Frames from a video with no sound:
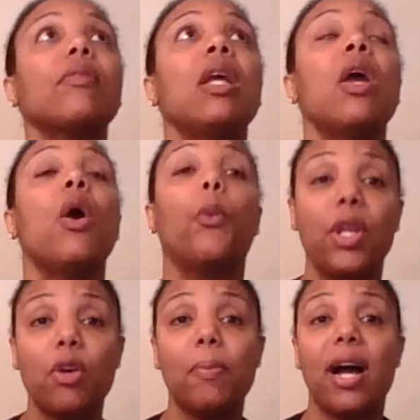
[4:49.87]
When your
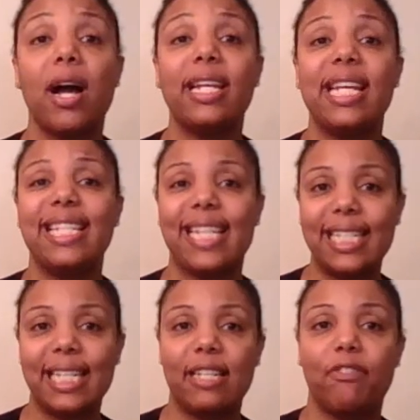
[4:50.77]
body is
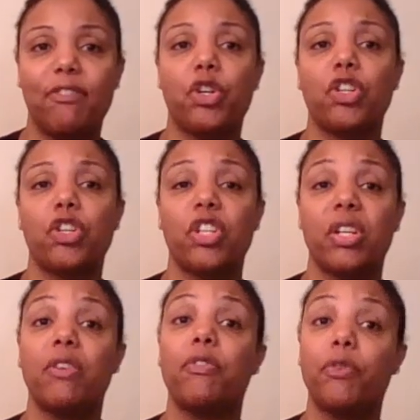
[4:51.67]
sensitive to a certain
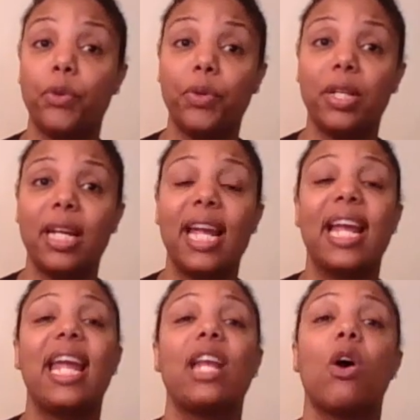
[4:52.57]
food,
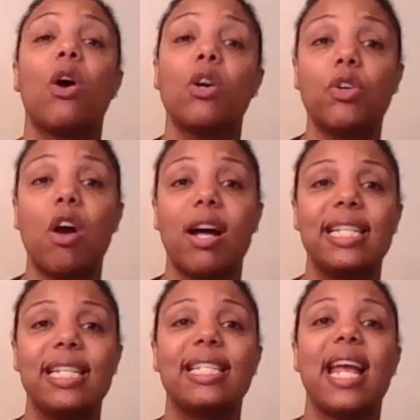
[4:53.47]
it also
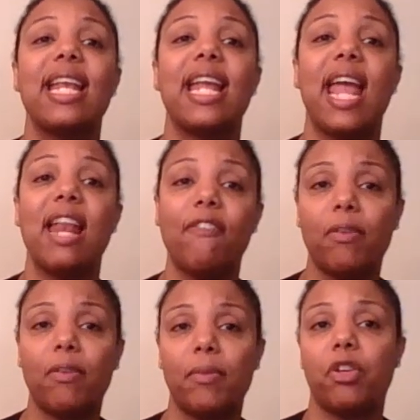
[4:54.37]
causes an
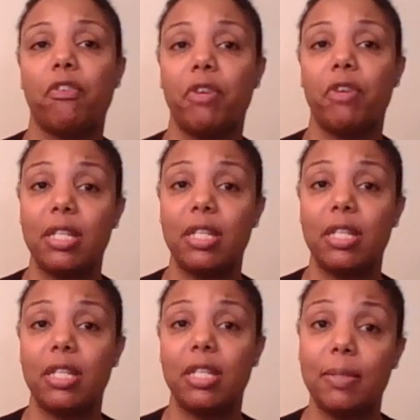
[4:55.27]
inflammatory
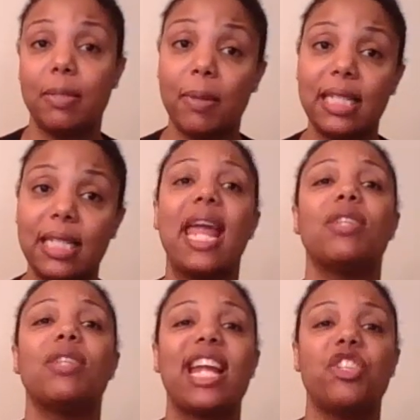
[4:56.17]
response in your
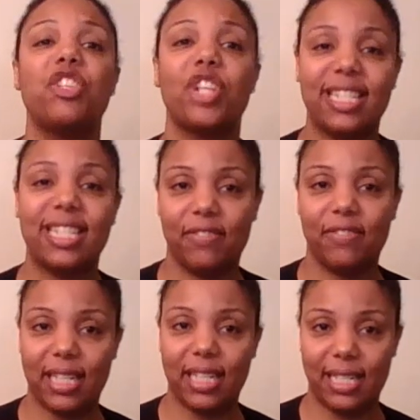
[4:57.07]
digestive
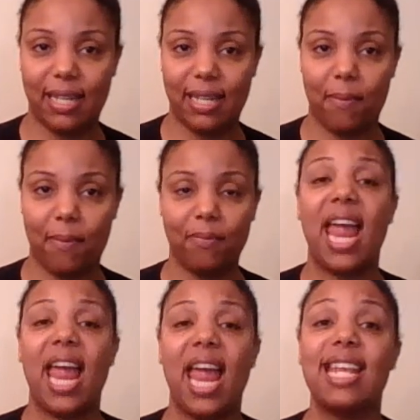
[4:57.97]
system. And
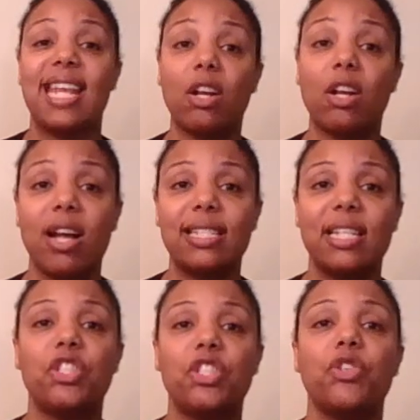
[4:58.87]
that causes
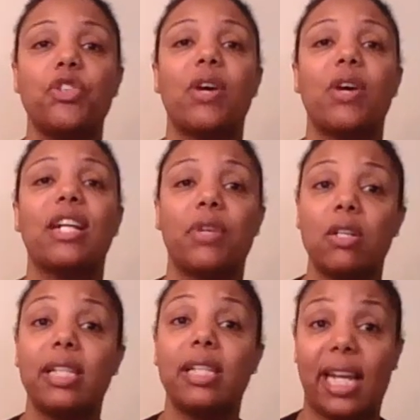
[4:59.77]
your adrenal
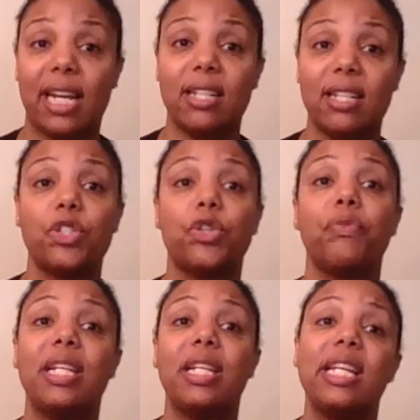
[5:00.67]
glands to
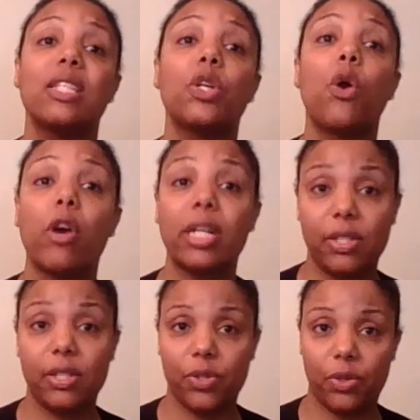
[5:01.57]
release
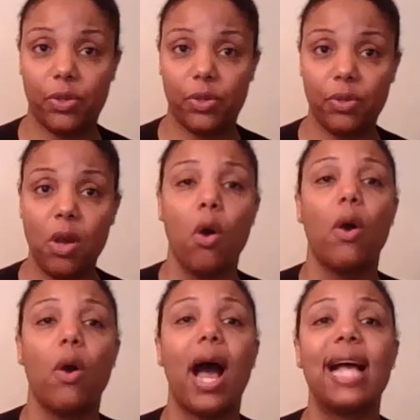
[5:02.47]
cortisol
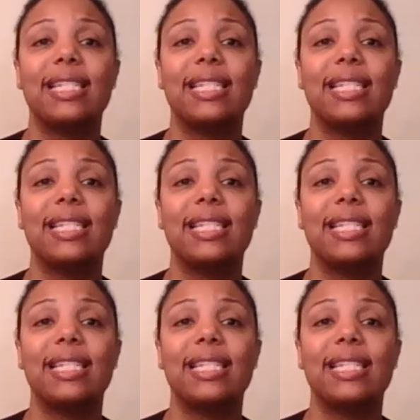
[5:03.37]
as an